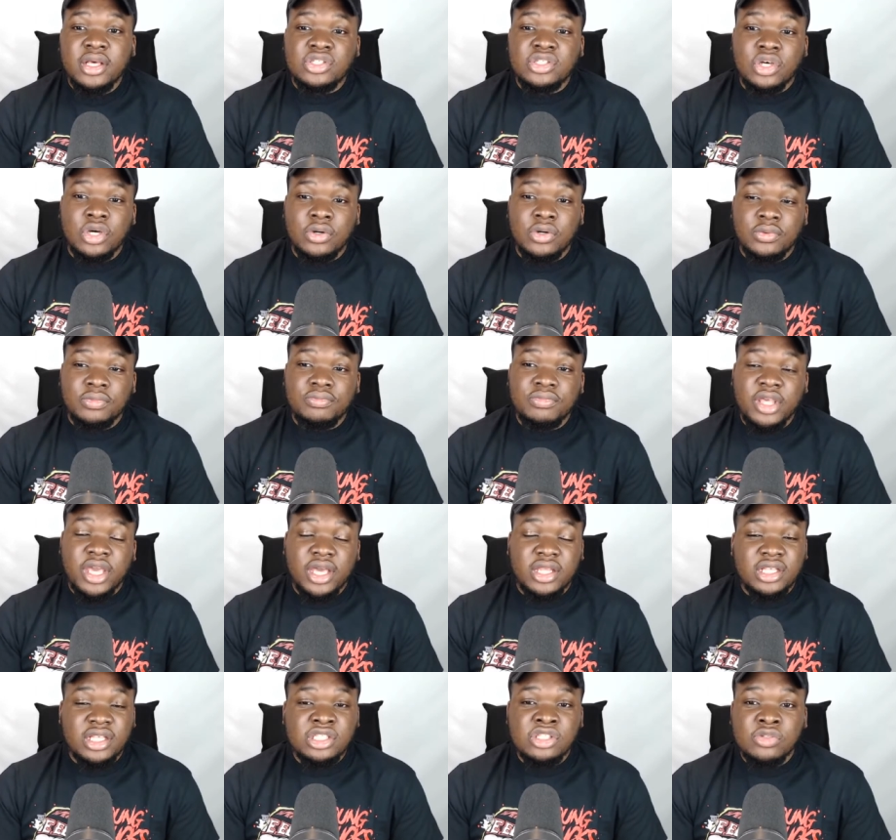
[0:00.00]
So,
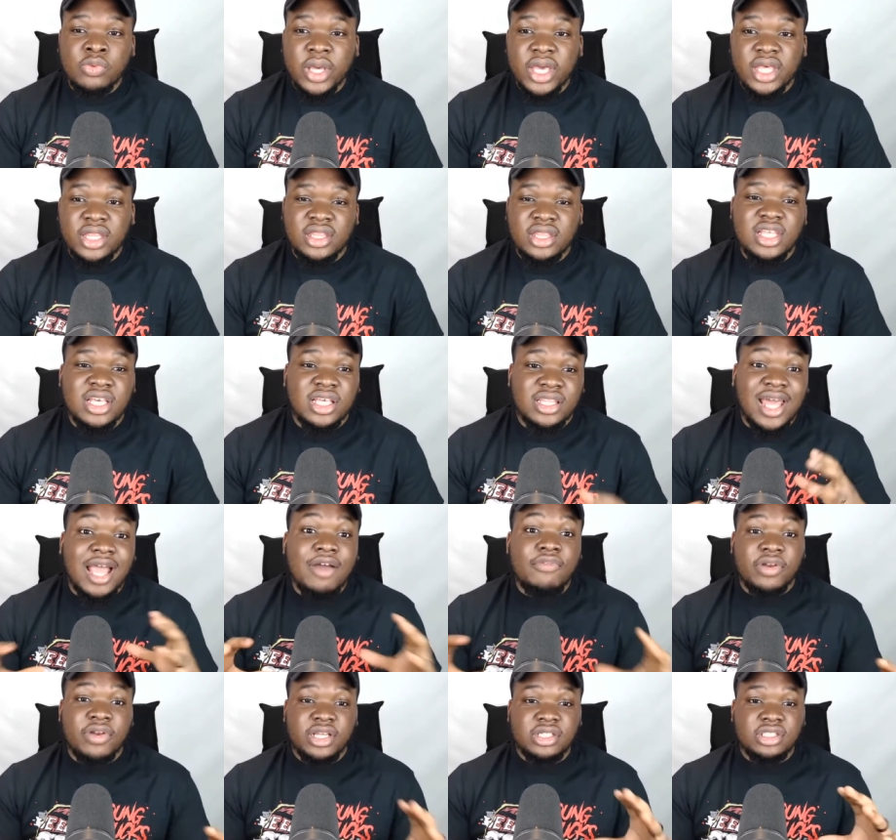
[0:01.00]
yeah, this is where that
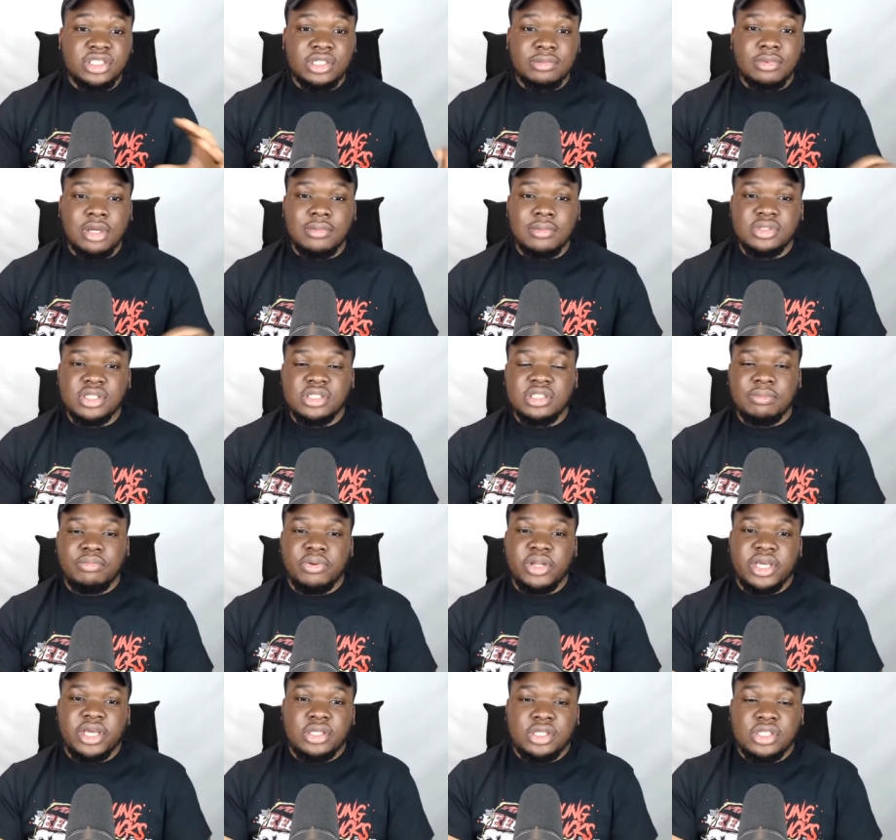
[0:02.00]
relationship comes into play.